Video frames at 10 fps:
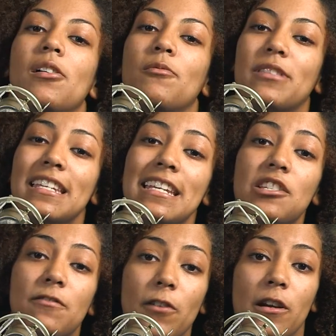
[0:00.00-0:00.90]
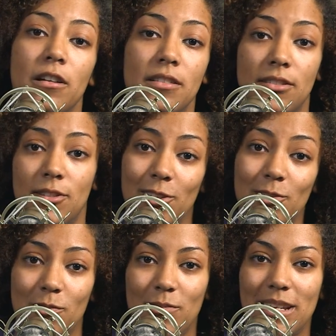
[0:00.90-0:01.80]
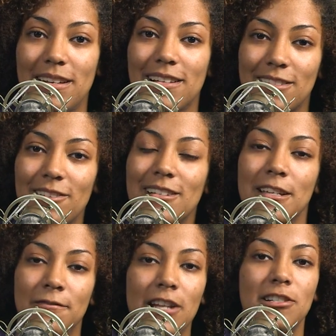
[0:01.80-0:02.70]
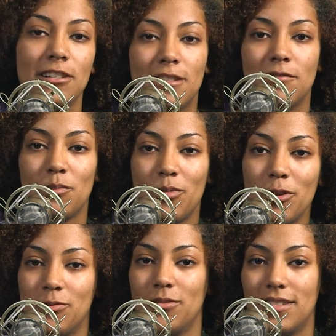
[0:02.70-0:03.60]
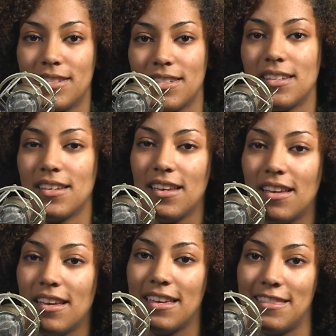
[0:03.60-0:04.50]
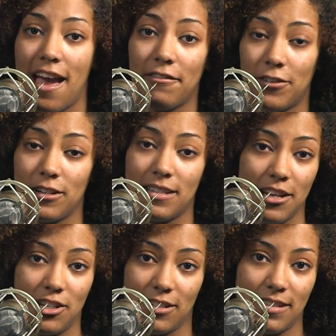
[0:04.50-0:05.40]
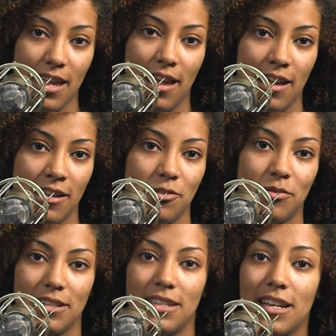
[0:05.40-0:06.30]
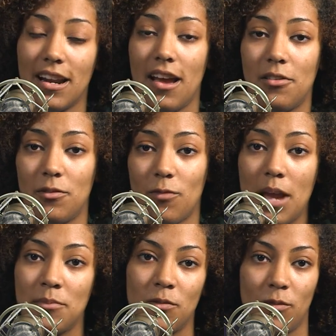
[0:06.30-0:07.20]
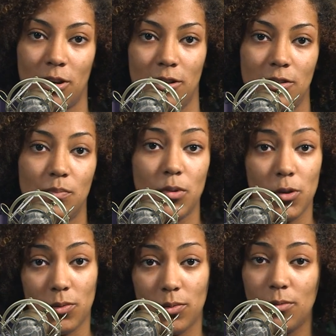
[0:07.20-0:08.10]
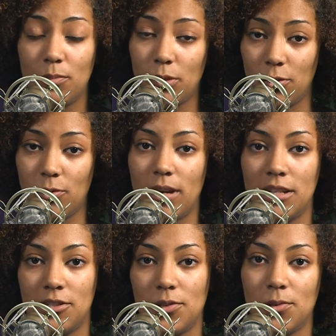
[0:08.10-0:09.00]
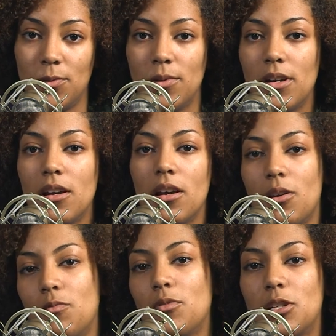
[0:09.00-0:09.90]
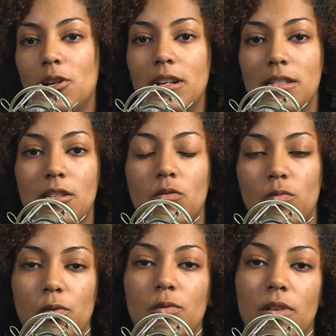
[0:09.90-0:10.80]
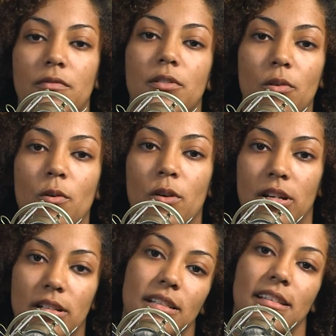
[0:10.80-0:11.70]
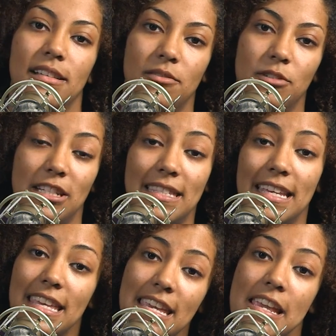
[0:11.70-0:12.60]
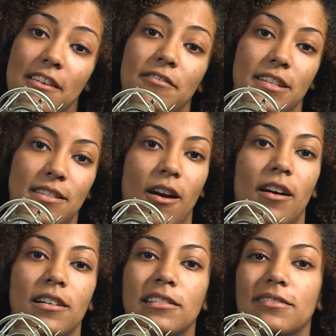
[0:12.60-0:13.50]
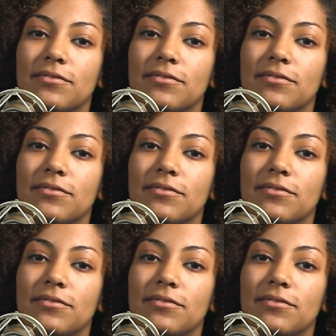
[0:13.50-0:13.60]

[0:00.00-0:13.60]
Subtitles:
Within each verse, too, we hear certain conventions of the blues. In that verse I just sang, you can hear how the rhyming words, blue, blue, and do, return us to the root of the chord, which is the key of the song.